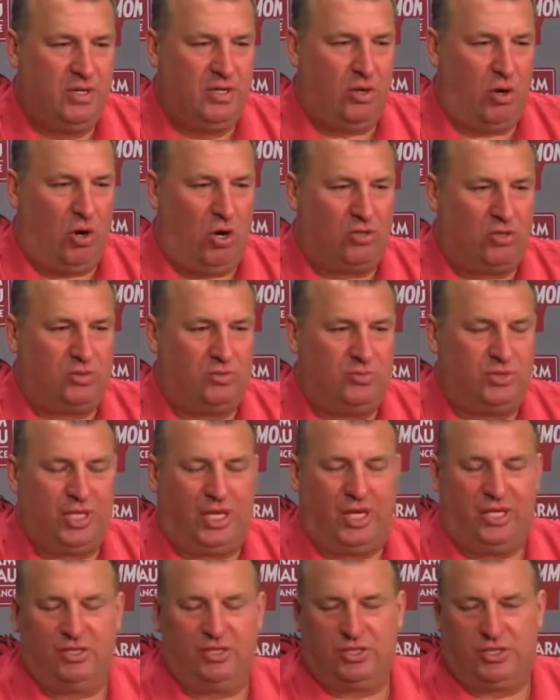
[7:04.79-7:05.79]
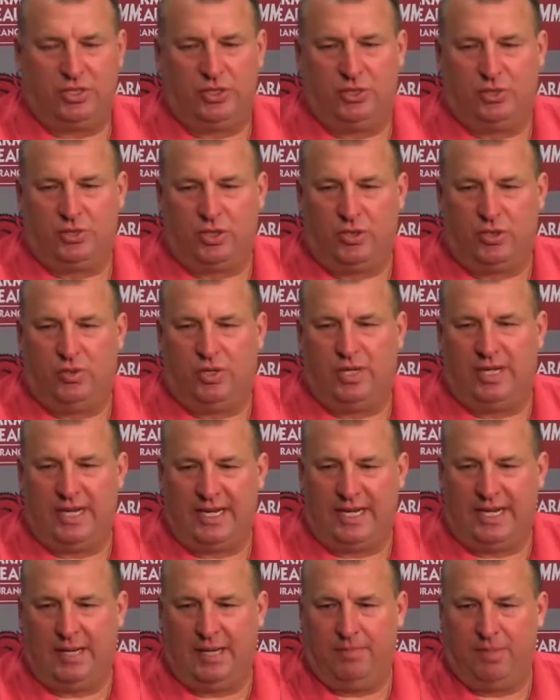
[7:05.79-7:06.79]
there are some changes that usually go into
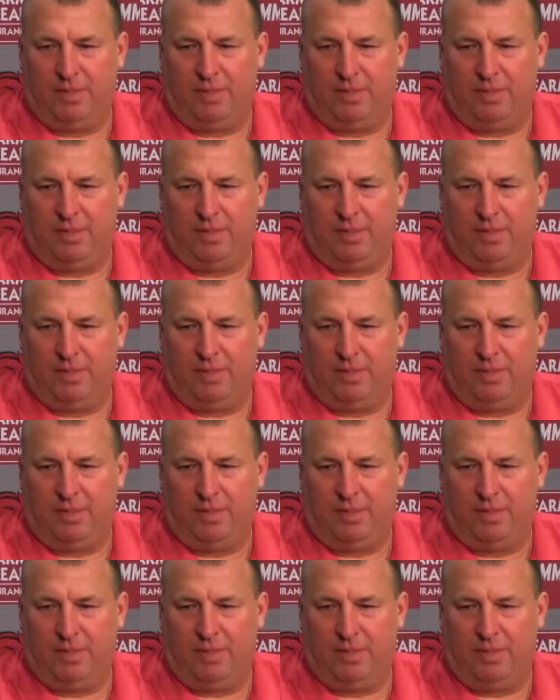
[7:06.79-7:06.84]
that game.